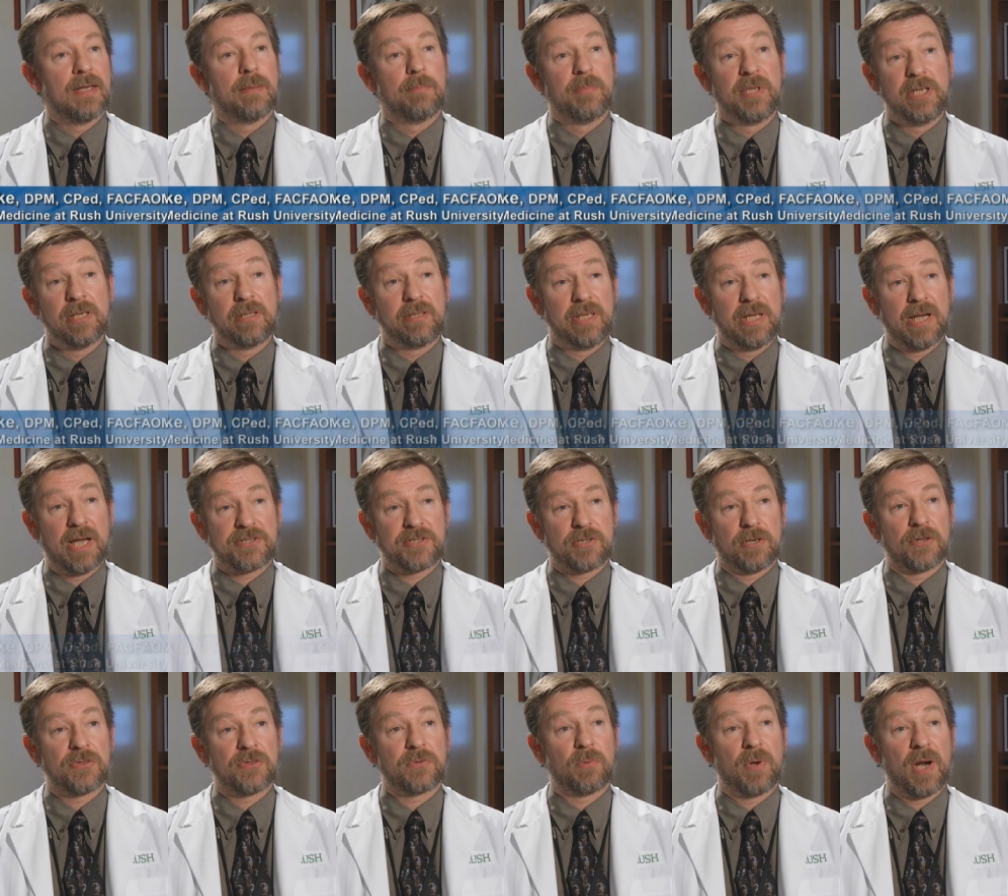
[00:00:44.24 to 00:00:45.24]
Medial knee
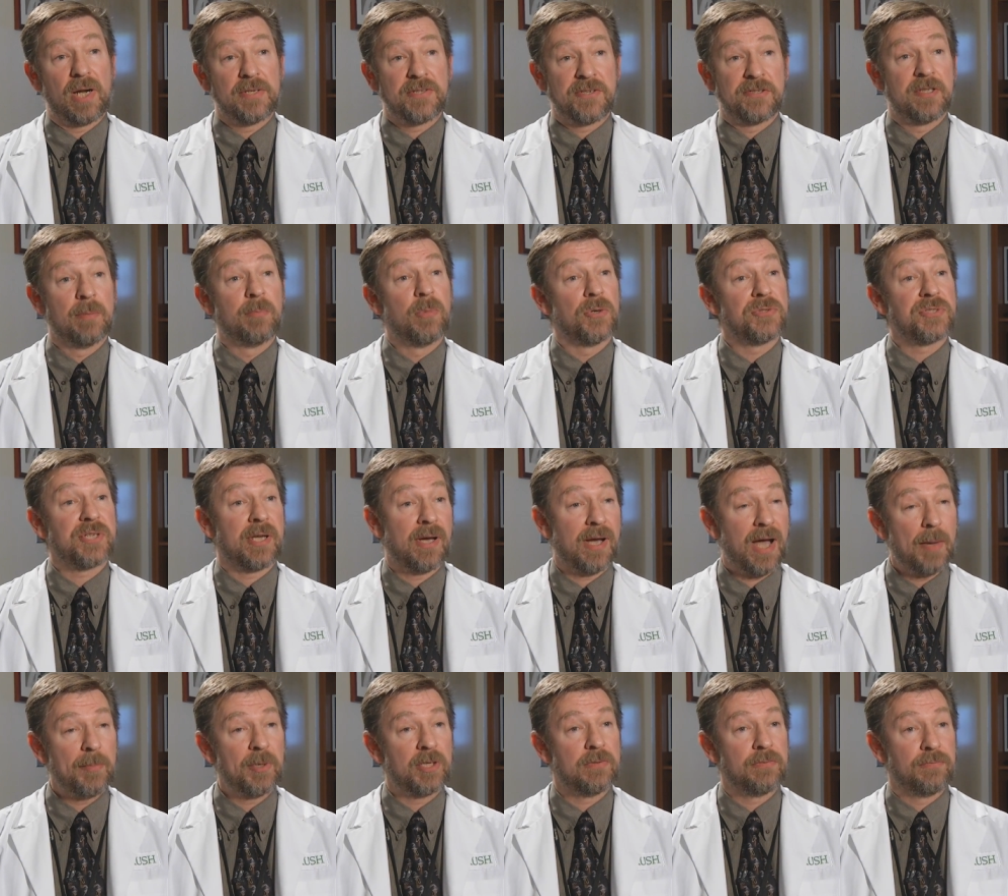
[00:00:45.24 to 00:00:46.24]
osteoarthritis is the most
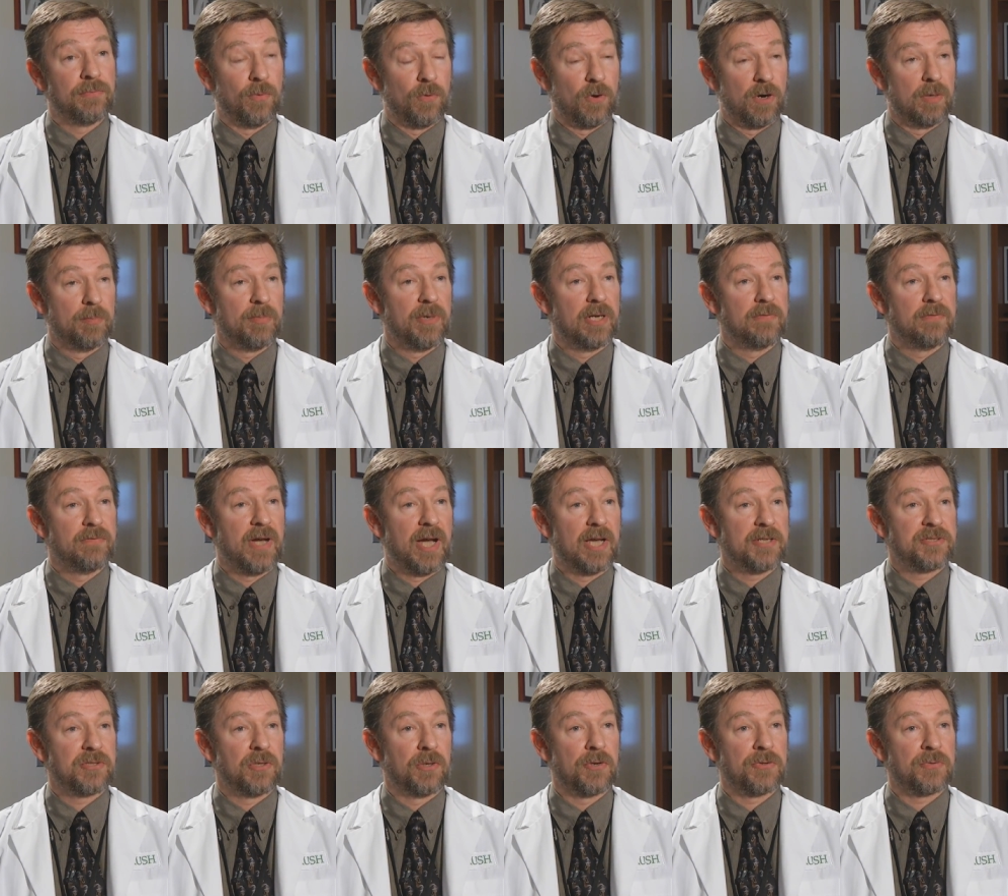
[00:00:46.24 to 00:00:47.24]
common form of
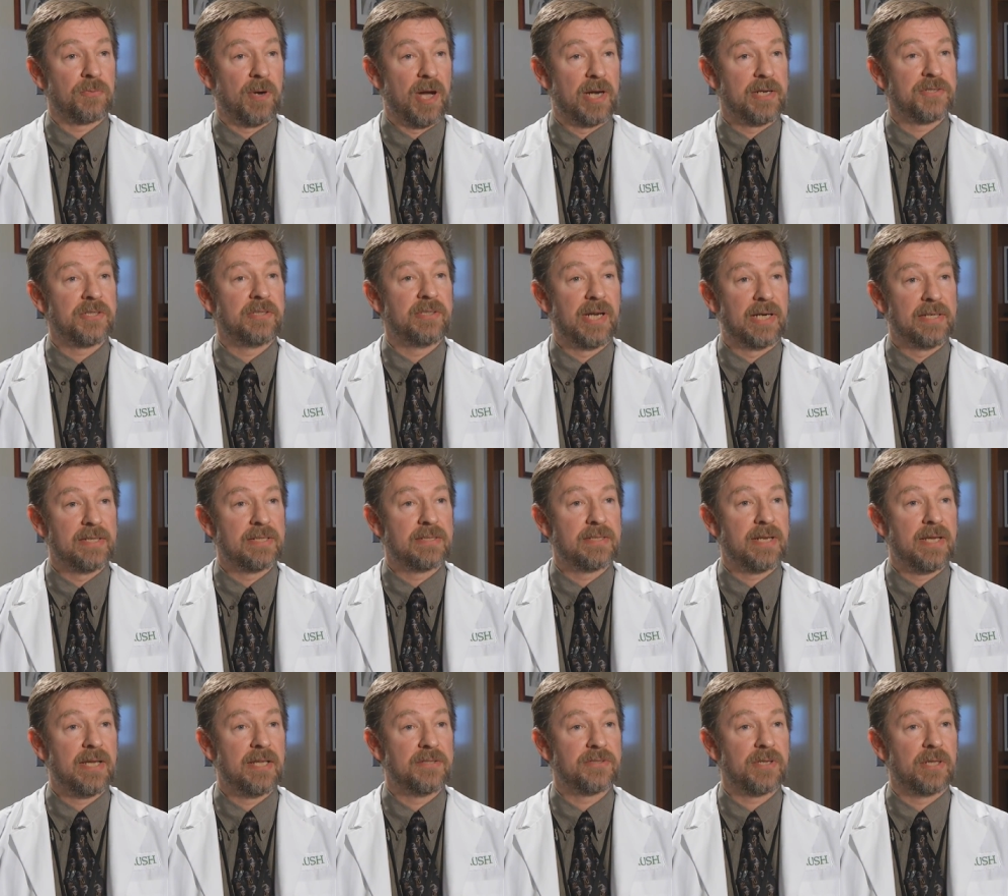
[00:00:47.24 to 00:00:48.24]
osteoarthritis in the United
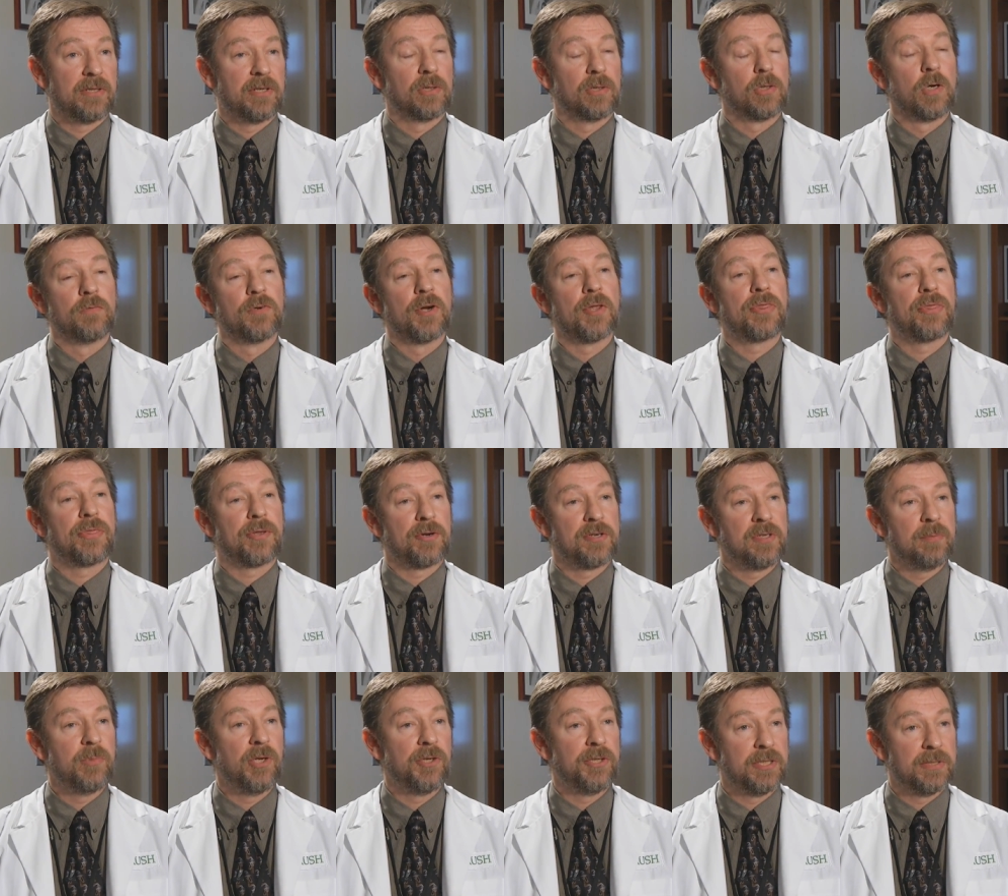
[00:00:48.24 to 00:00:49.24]
States. There are over
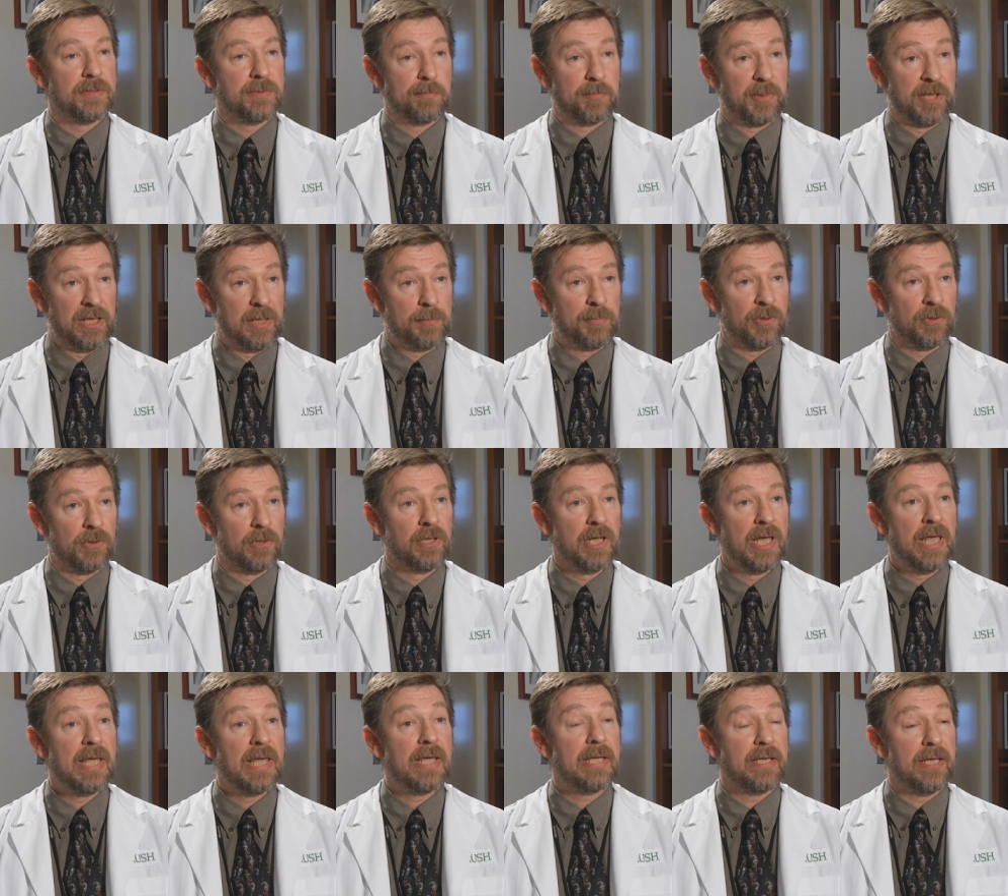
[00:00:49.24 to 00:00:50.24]
30 million people
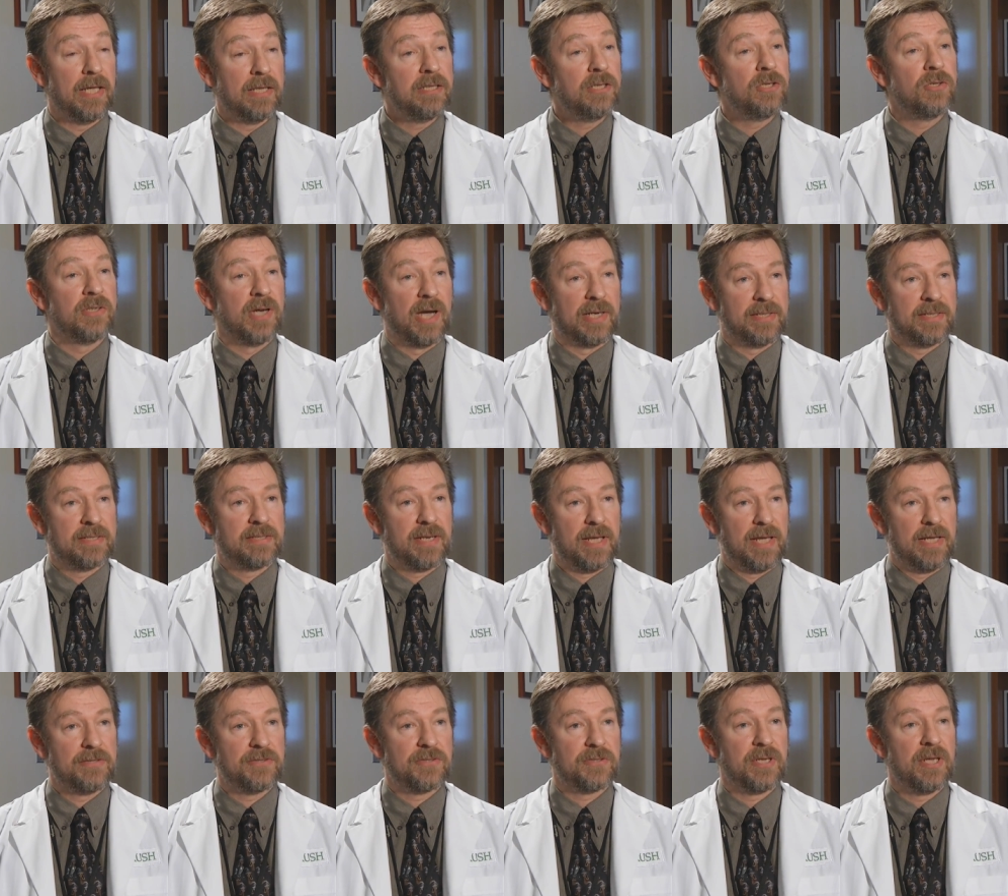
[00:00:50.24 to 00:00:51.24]
in the United
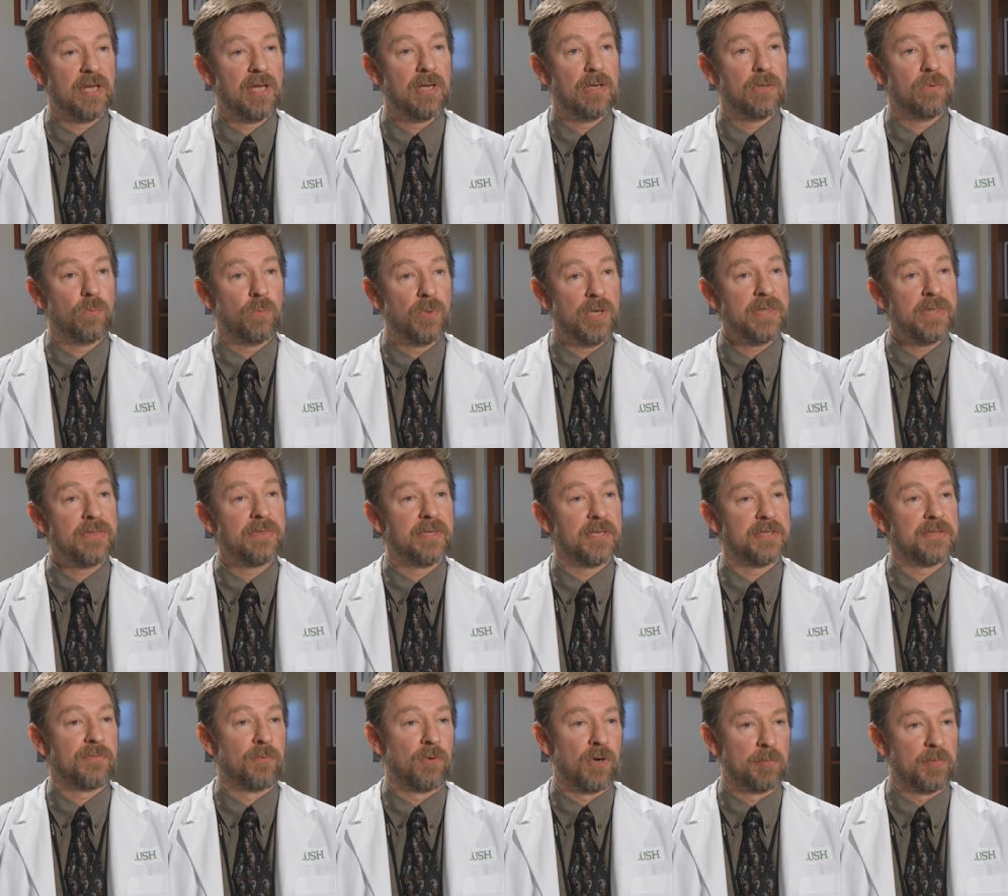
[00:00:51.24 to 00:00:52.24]
States with
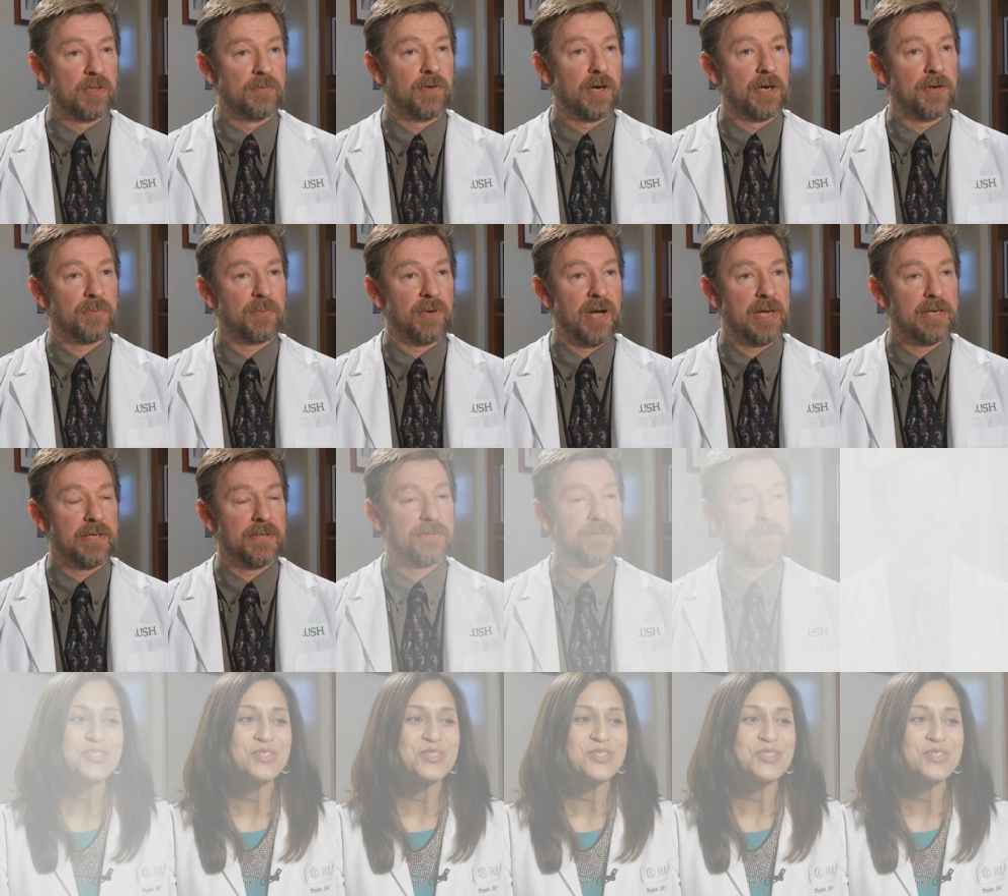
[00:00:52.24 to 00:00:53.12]
this form of arthritis.